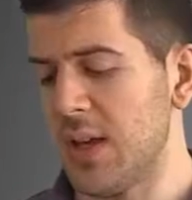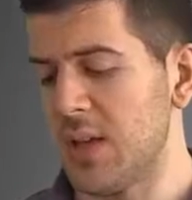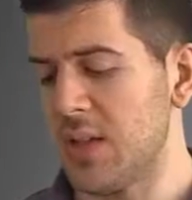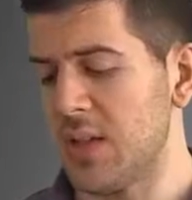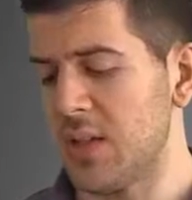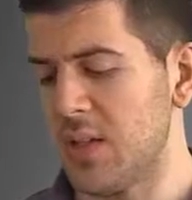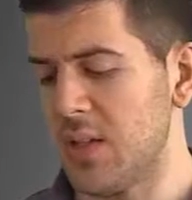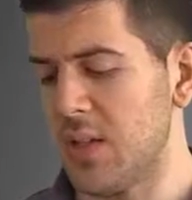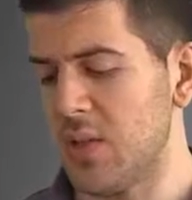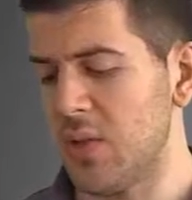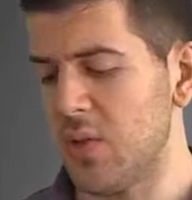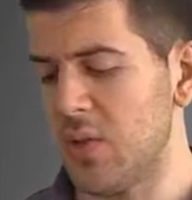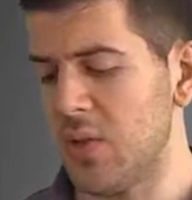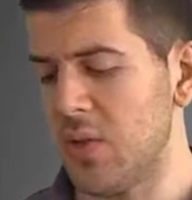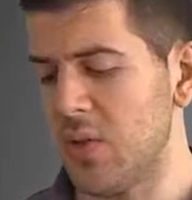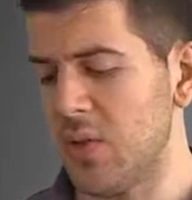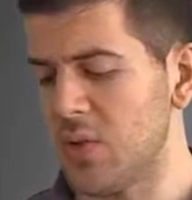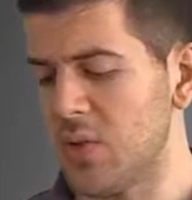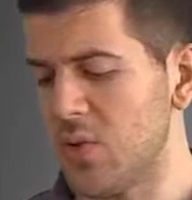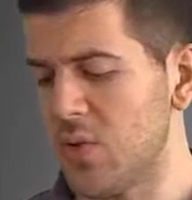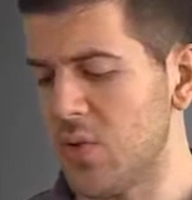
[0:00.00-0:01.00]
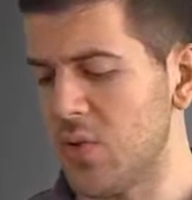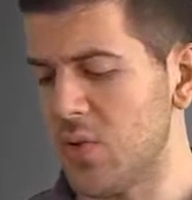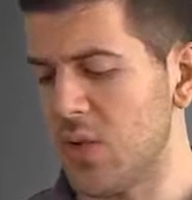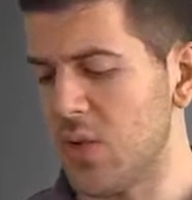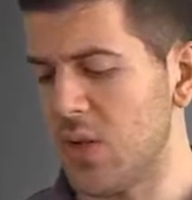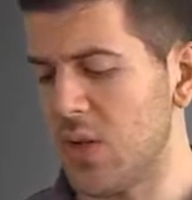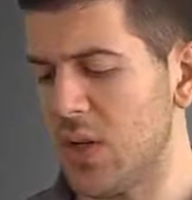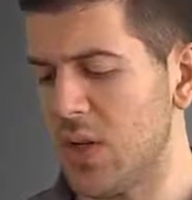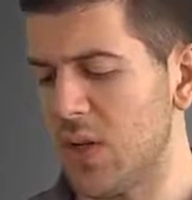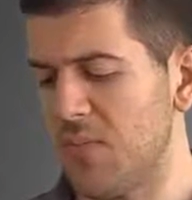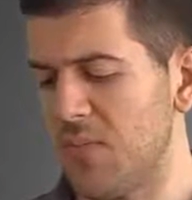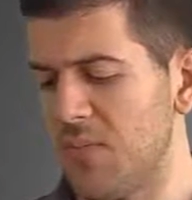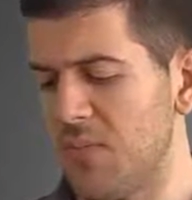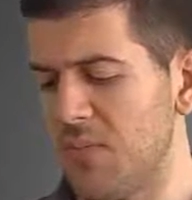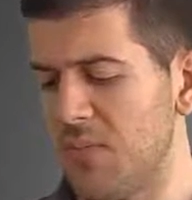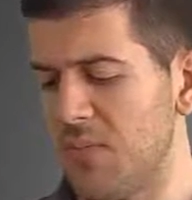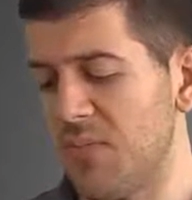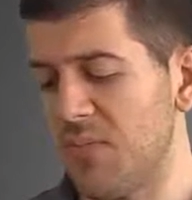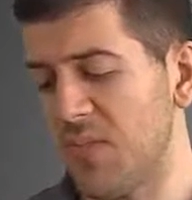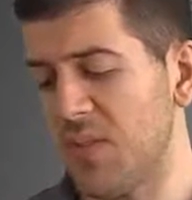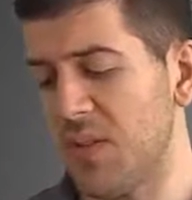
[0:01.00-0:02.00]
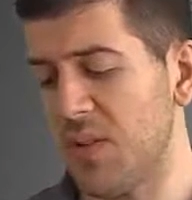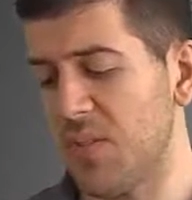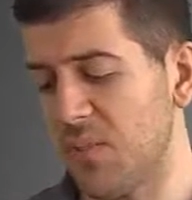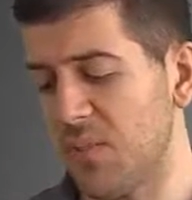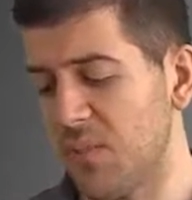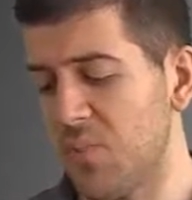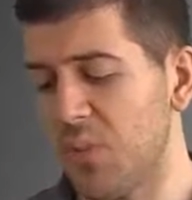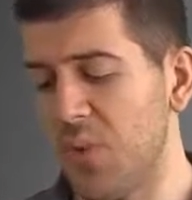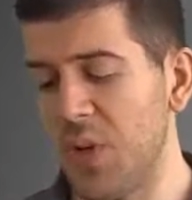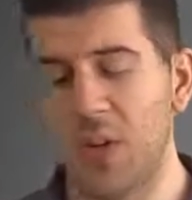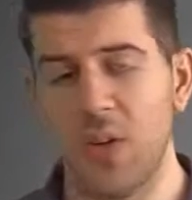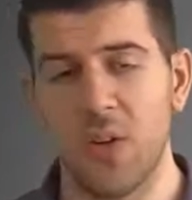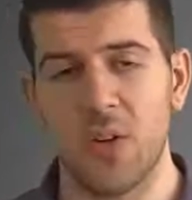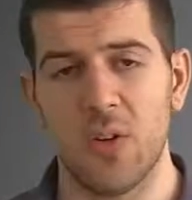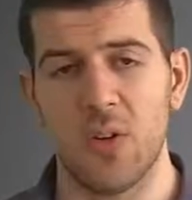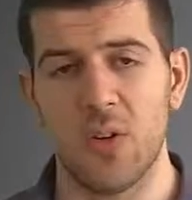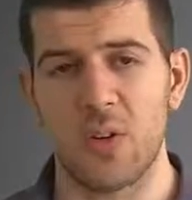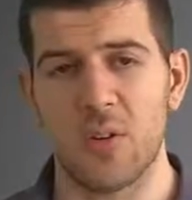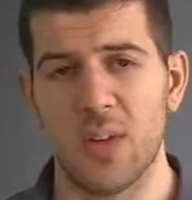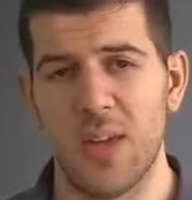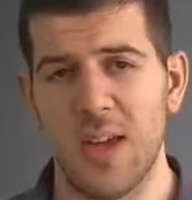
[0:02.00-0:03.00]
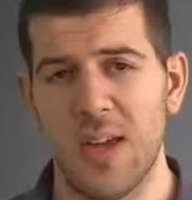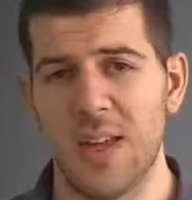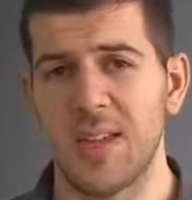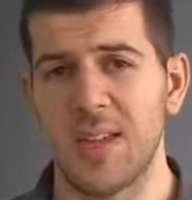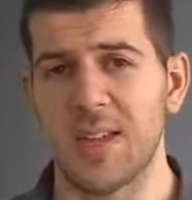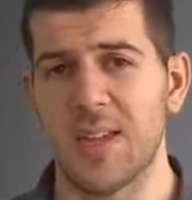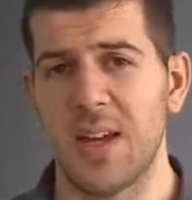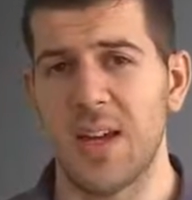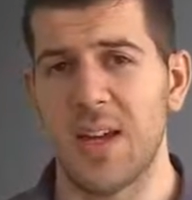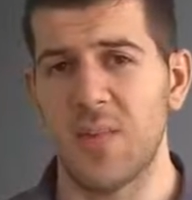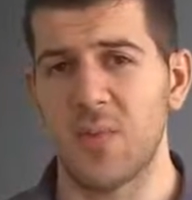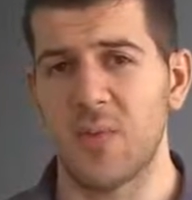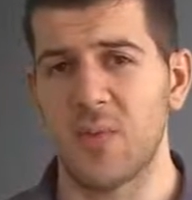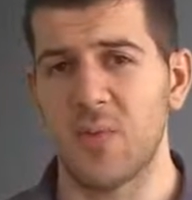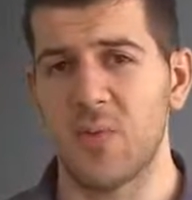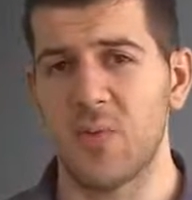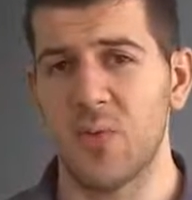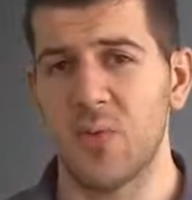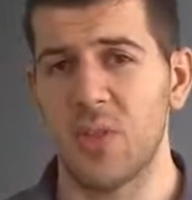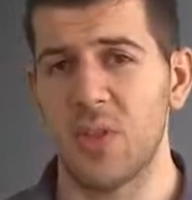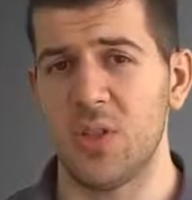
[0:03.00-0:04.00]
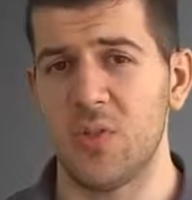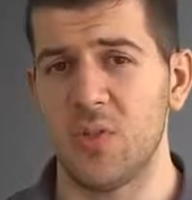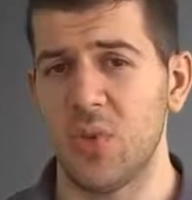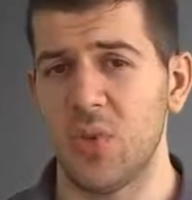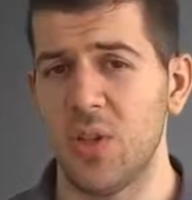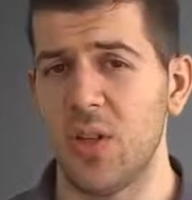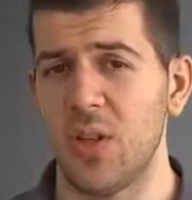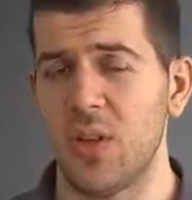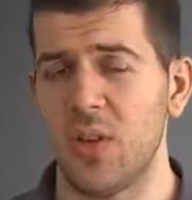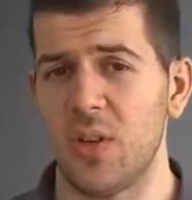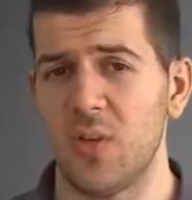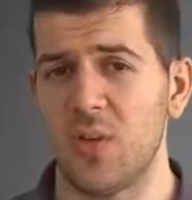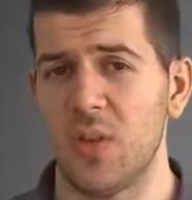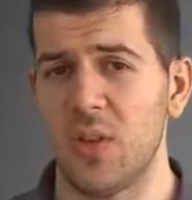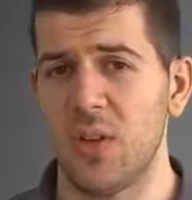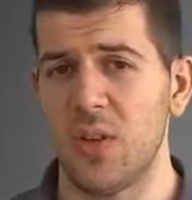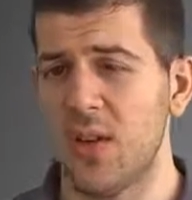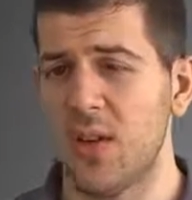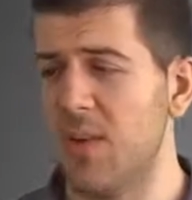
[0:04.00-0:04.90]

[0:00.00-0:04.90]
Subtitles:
So those two are some pretty good enzymes, which is really good.